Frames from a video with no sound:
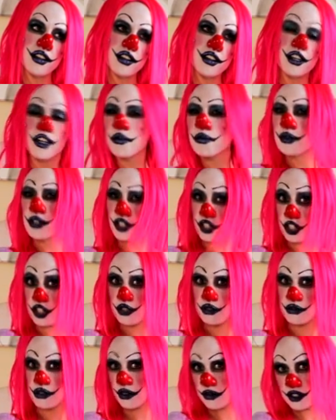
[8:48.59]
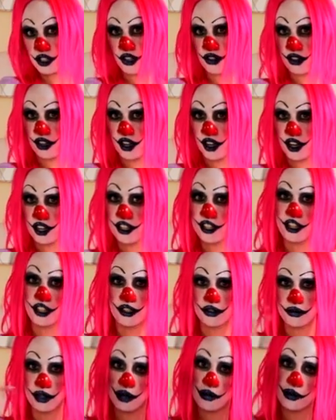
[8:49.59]
compute what was going on. You
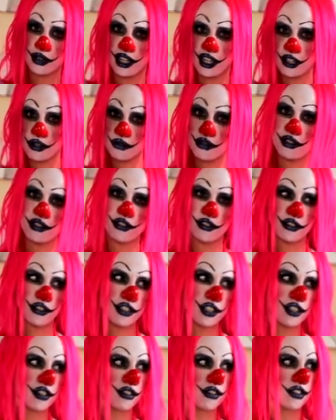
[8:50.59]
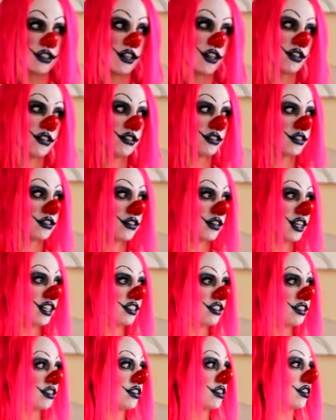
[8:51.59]
know, my brains were a little jiggle juggled, so I
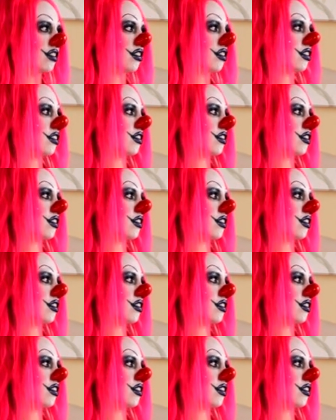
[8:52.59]
just.